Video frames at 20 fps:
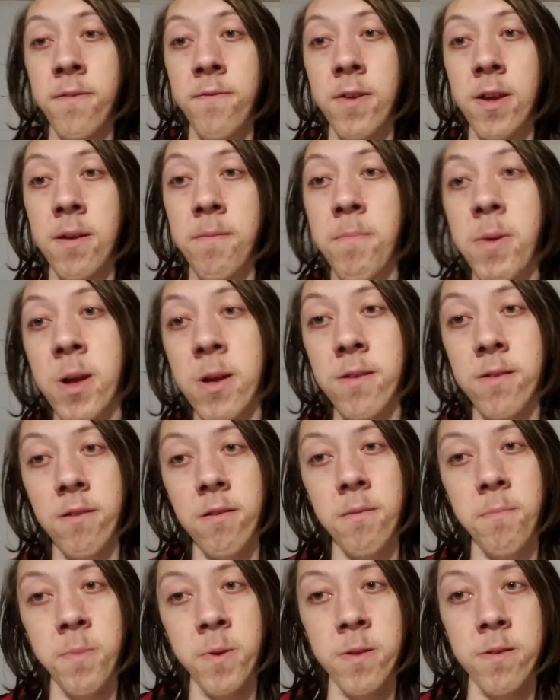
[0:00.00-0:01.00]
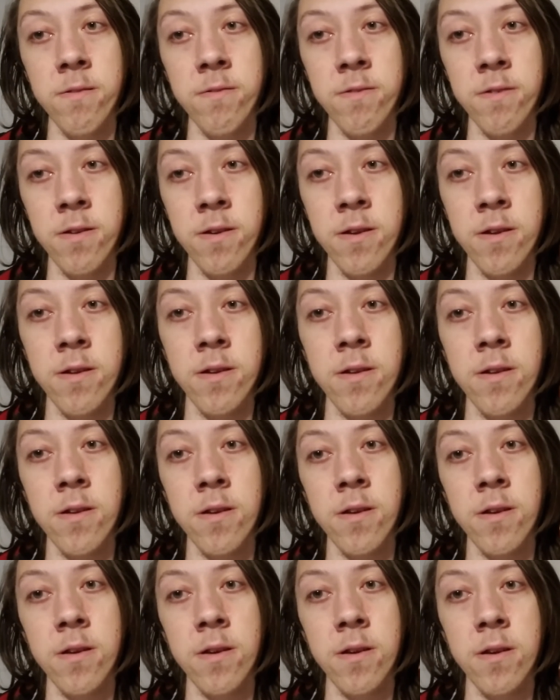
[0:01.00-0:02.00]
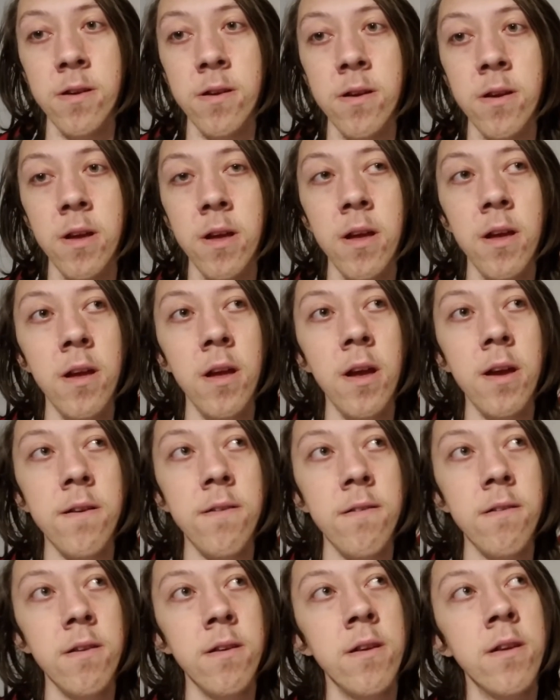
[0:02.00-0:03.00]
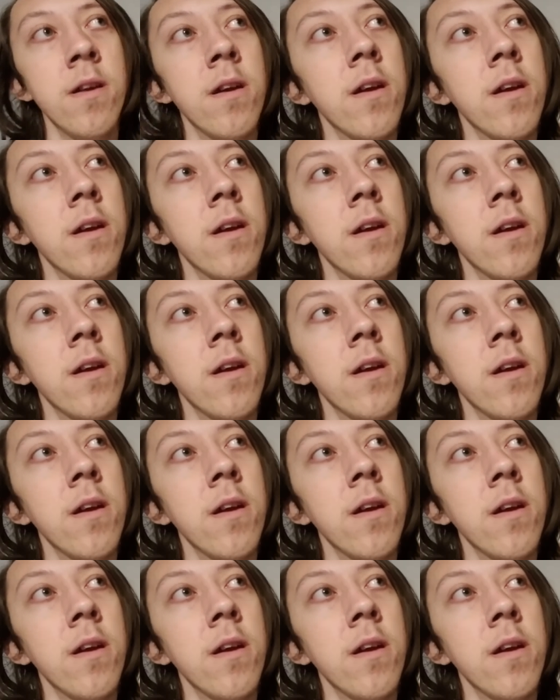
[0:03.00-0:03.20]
EV because you're in position. Actually,